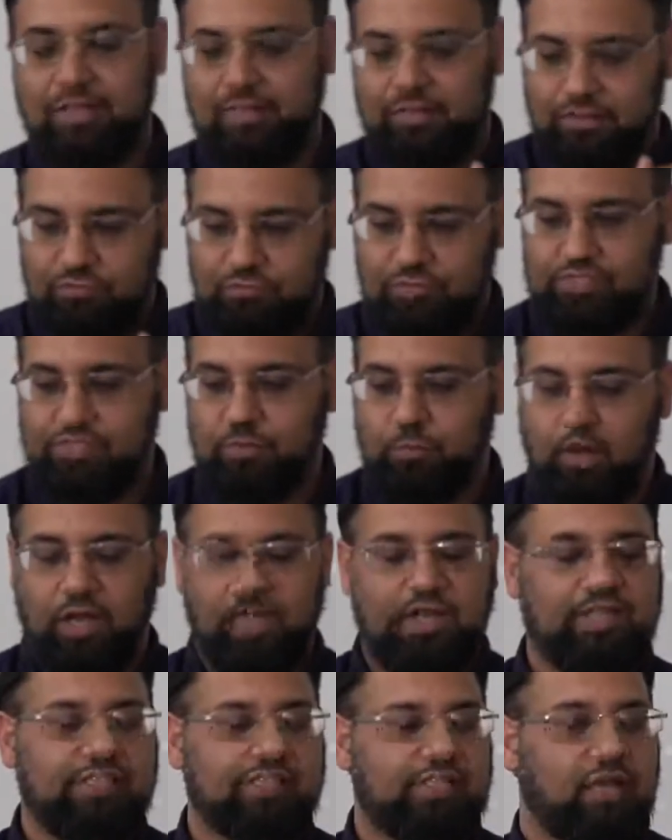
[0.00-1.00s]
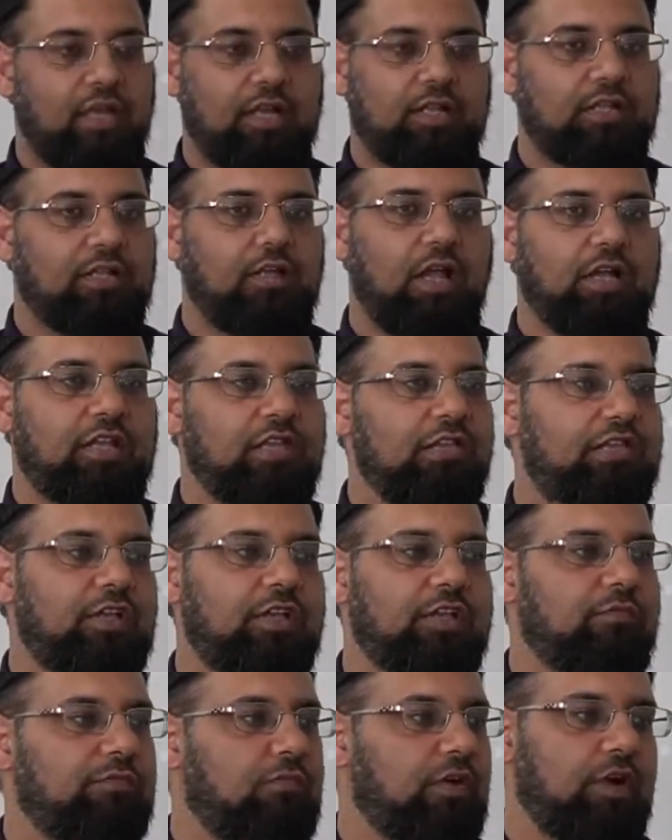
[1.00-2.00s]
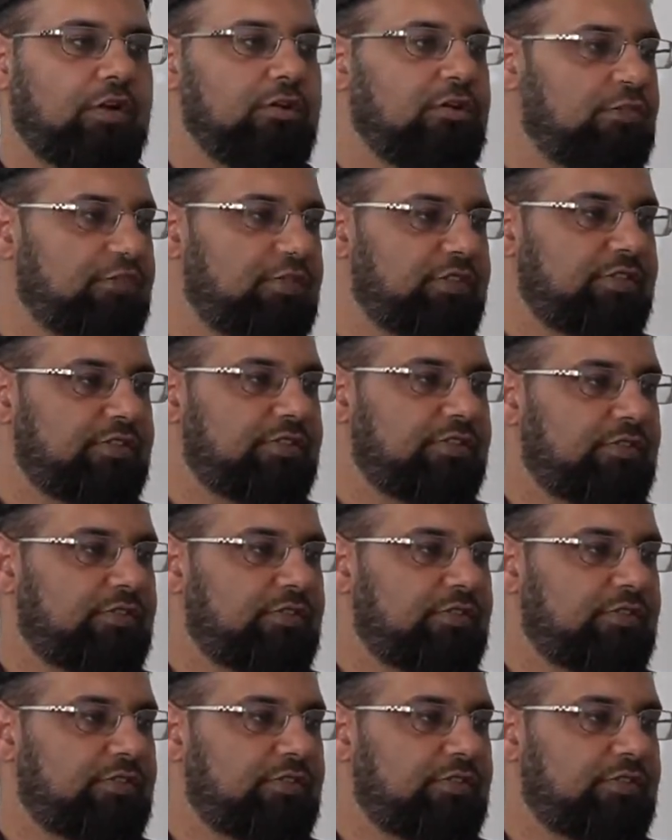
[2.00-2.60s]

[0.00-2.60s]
The reason why is I can think of 100 reasons.